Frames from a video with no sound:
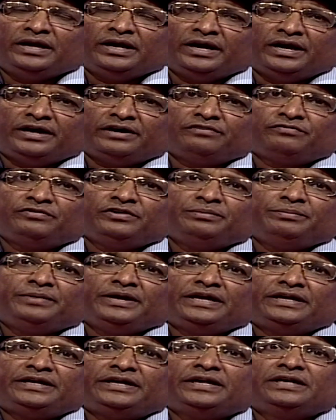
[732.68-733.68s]
and we
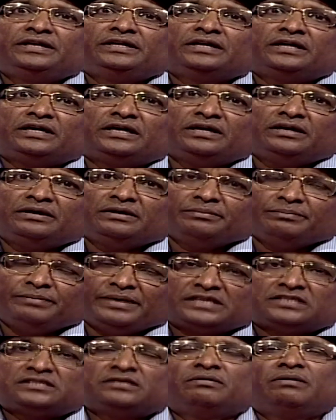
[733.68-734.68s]
maintain a
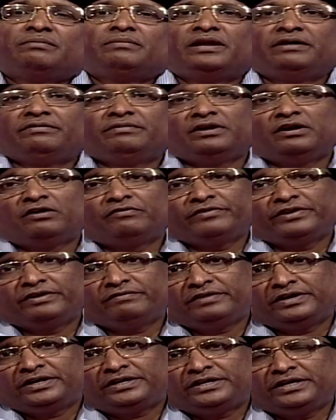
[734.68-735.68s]
maximum level of
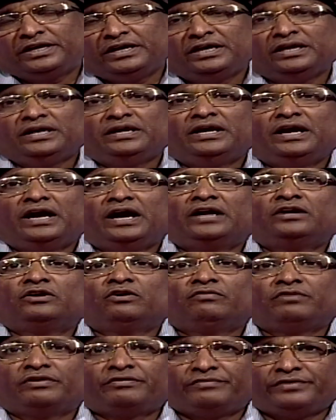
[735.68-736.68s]
inventory at
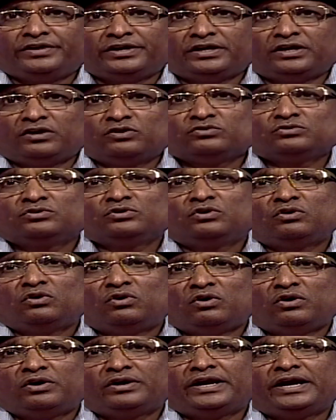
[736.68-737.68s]
our warehouse
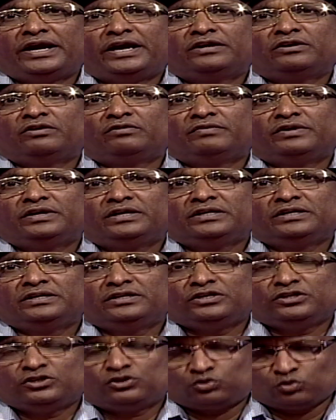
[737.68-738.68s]
or at our
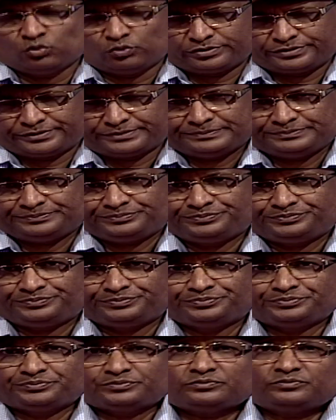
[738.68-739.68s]
stores.
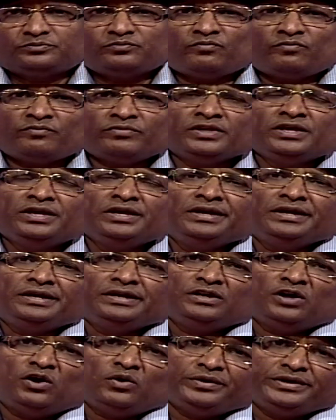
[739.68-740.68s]

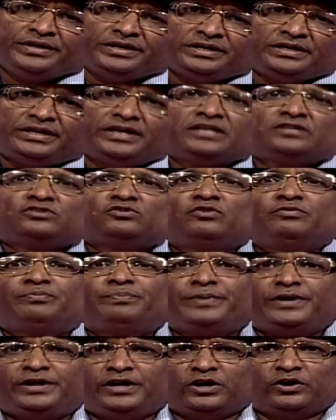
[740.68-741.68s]
Now in case of
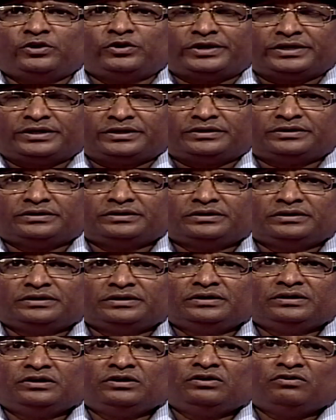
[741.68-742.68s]
periodic,
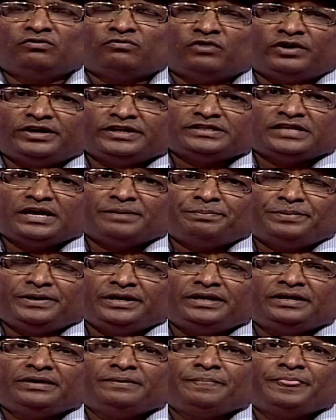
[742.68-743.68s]
what is
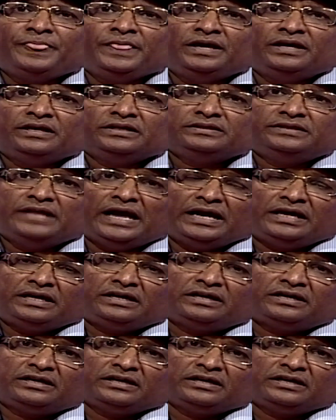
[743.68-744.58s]
happening, that